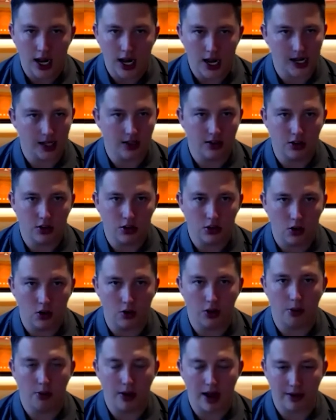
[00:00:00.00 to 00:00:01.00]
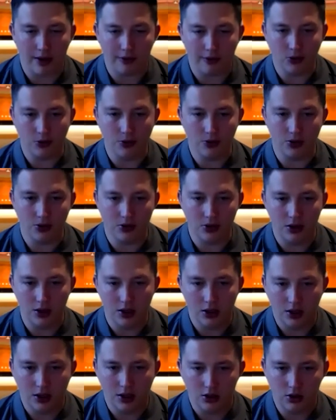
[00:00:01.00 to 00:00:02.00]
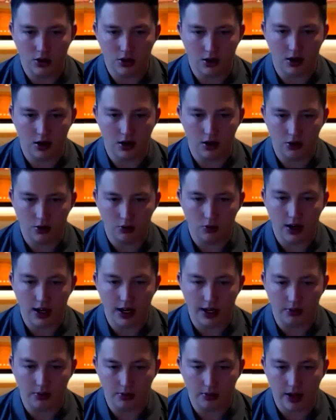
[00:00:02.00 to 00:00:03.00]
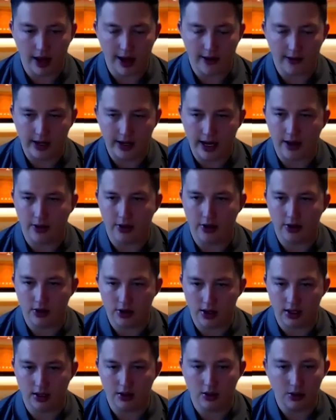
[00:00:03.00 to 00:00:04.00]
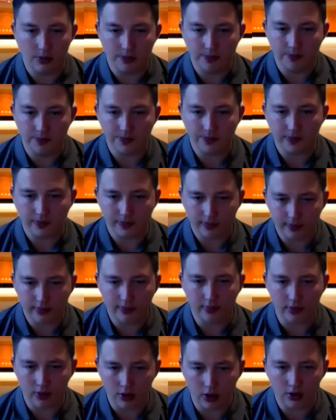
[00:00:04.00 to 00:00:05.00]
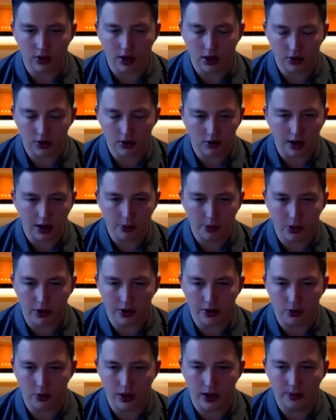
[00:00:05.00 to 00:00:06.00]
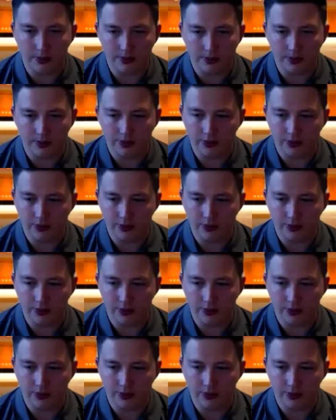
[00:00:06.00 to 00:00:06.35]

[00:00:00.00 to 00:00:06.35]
ads on the platforms to really nail down those things. So that's a great point as well.